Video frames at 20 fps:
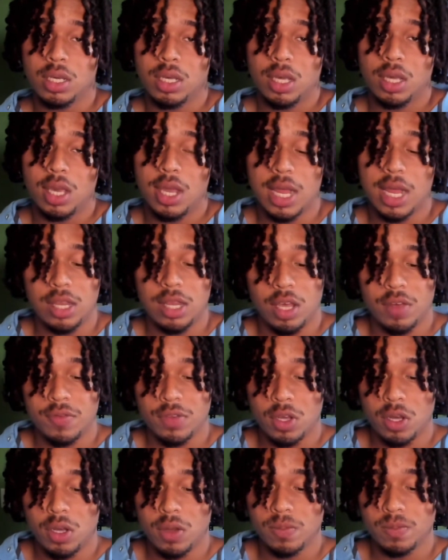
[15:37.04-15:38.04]
And I love
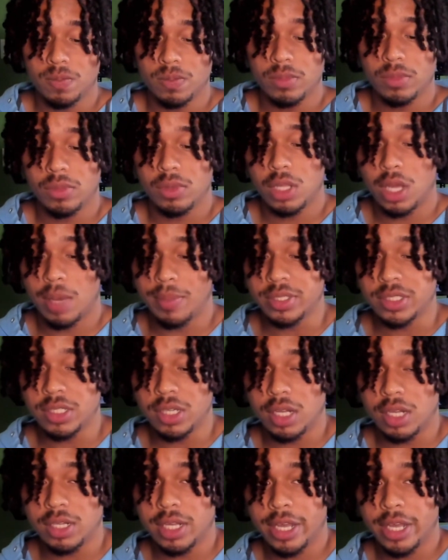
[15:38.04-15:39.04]
y'all. I'm gonna see
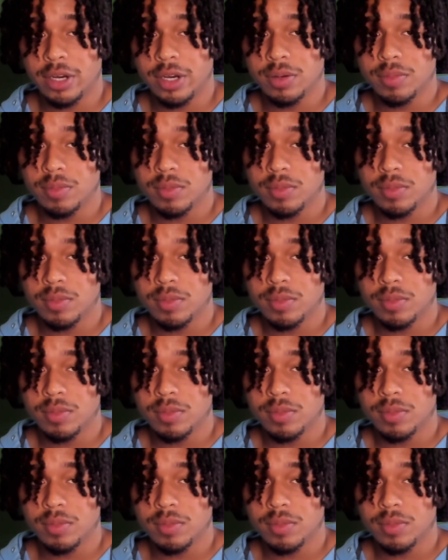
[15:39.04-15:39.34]
y'all later.